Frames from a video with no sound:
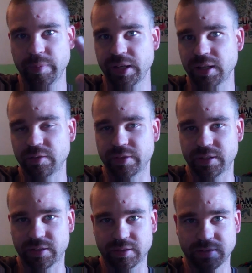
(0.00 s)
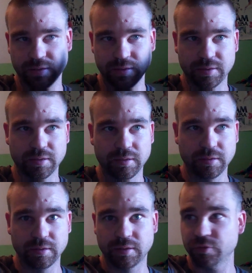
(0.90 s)
mega events
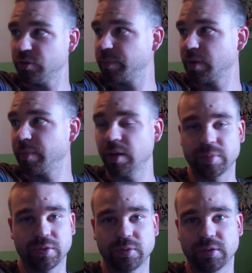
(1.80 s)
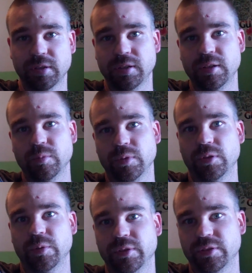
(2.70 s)
in the trip coming up soon. We're
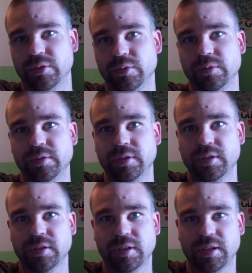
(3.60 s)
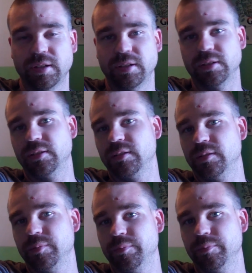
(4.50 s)
going to the
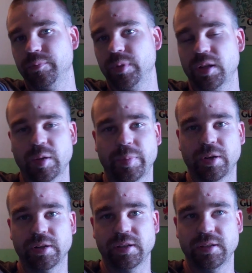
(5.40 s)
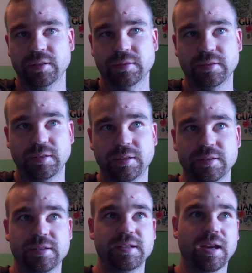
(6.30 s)
block party
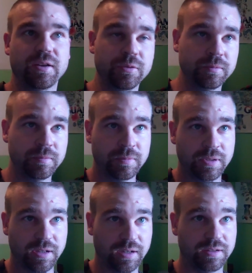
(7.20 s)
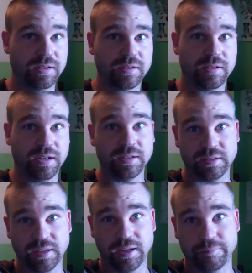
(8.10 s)
in Seattle and then the
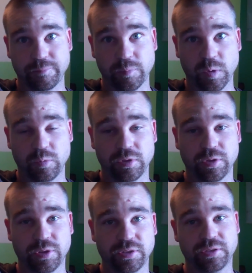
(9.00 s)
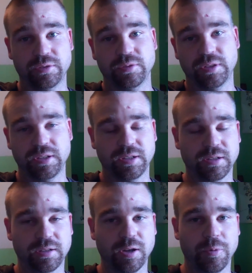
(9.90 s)
next day we're going to the
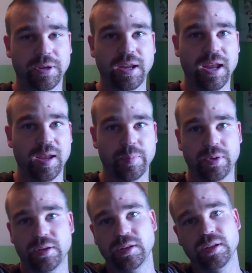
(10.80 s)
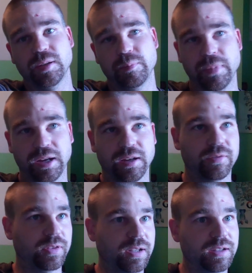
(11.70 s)
uh, Going Ape mega
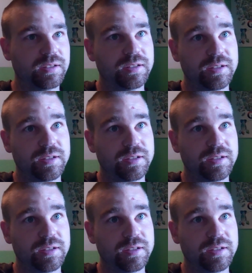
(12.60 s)
event